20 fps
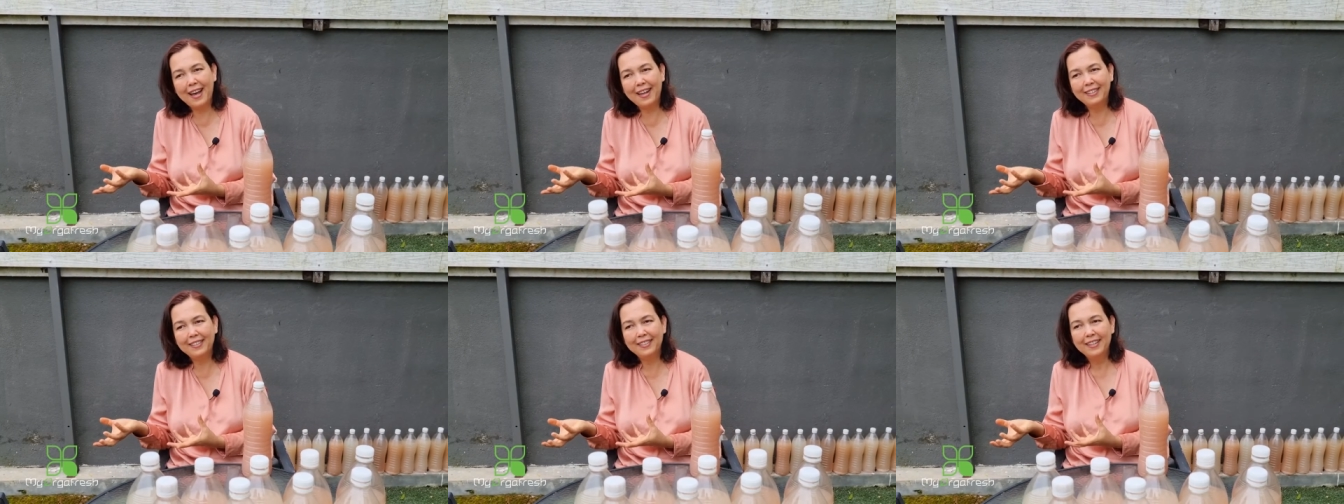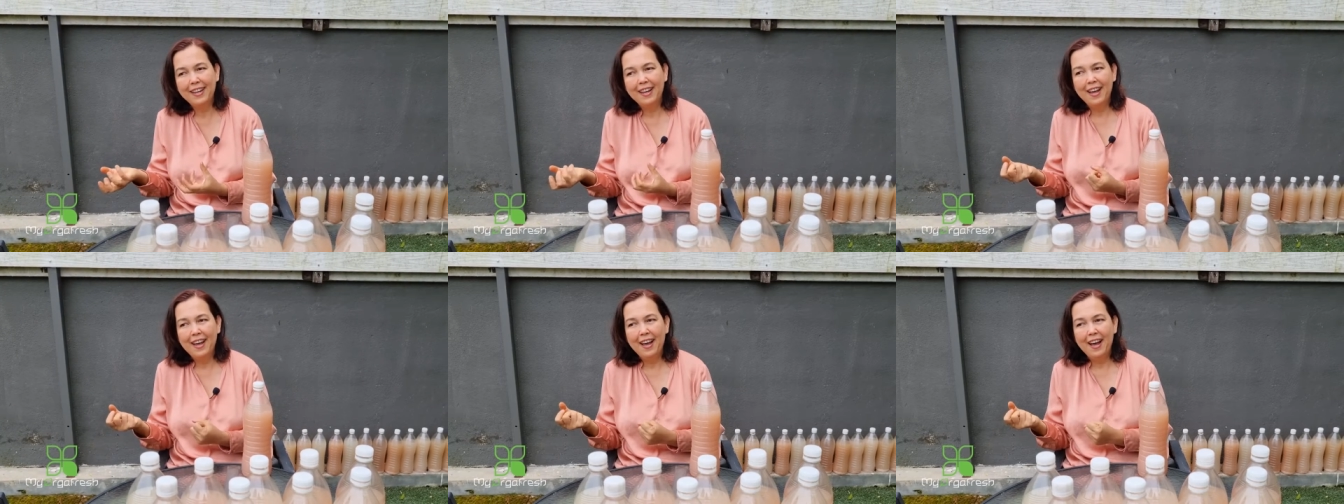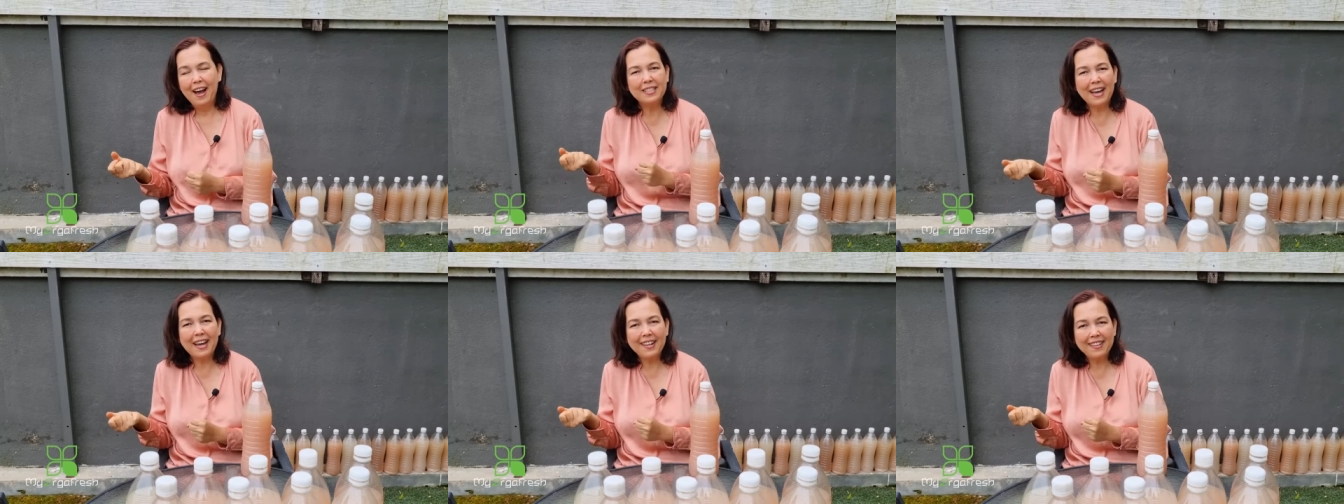And
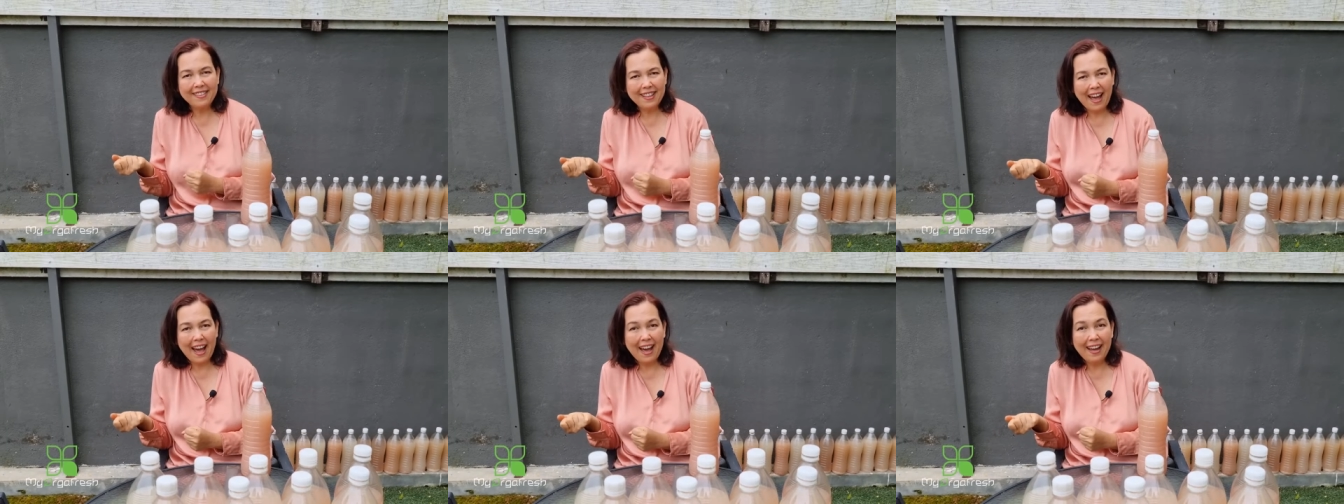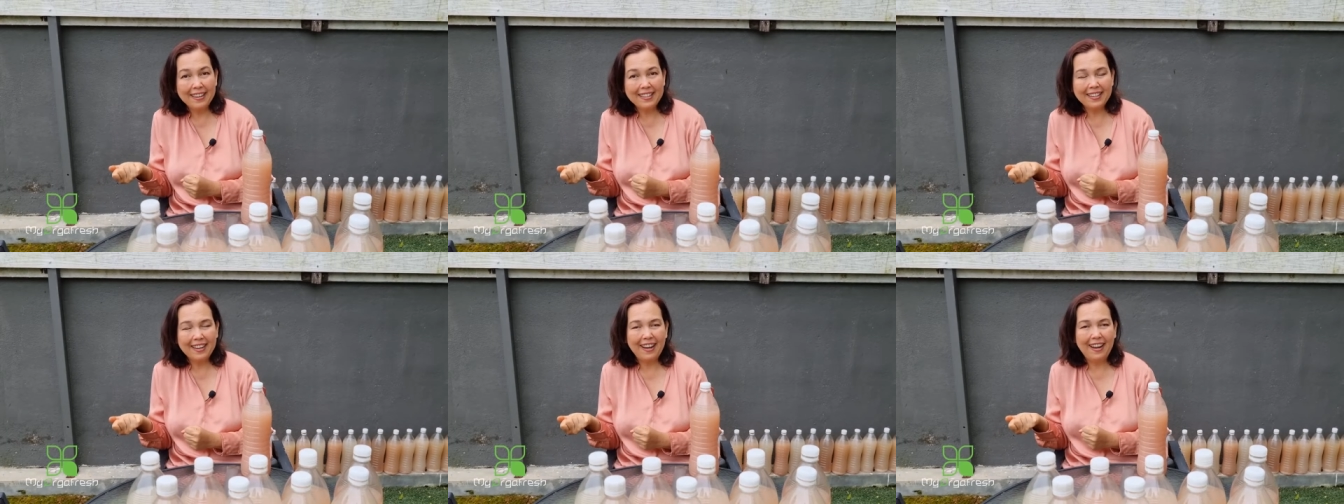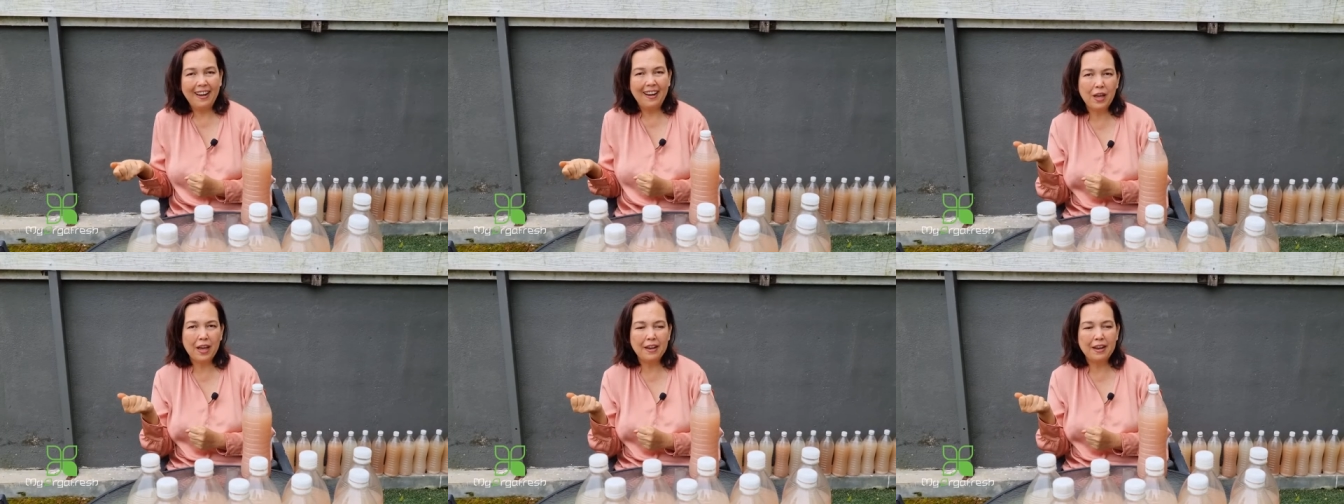beside
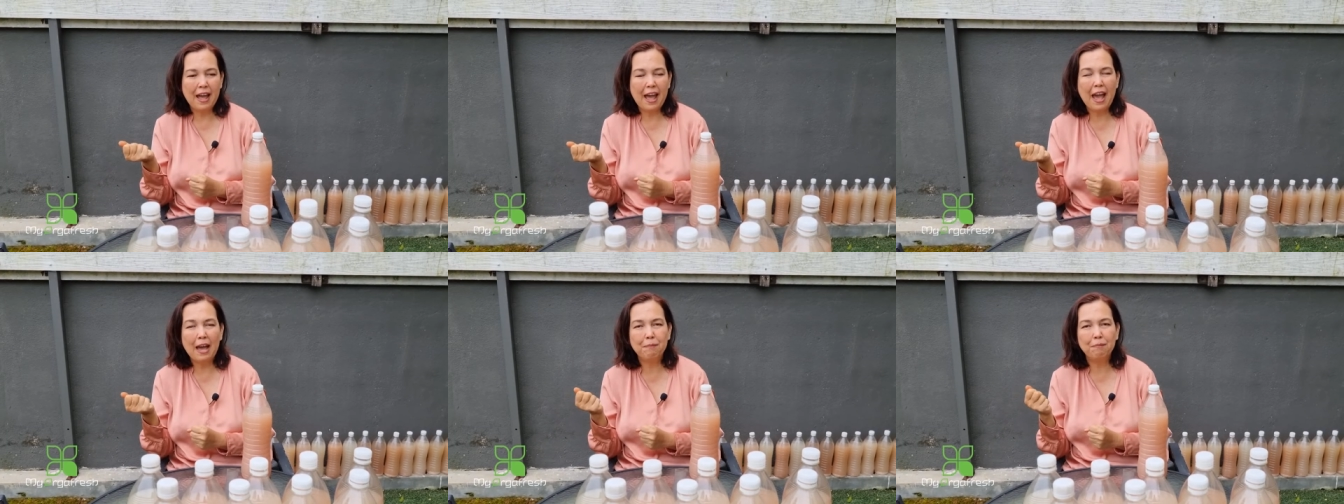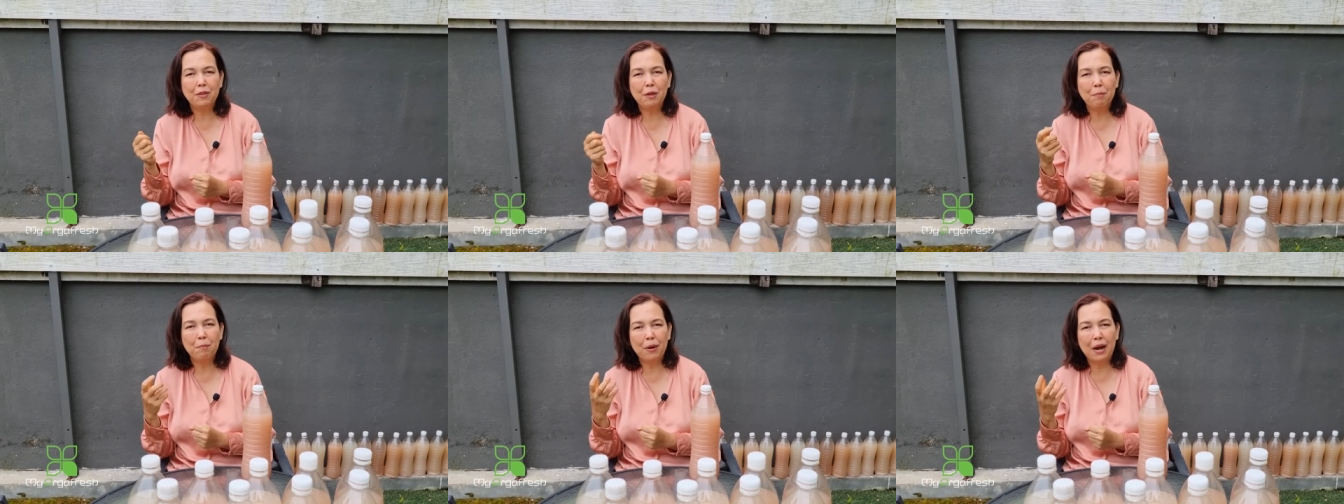that, you can have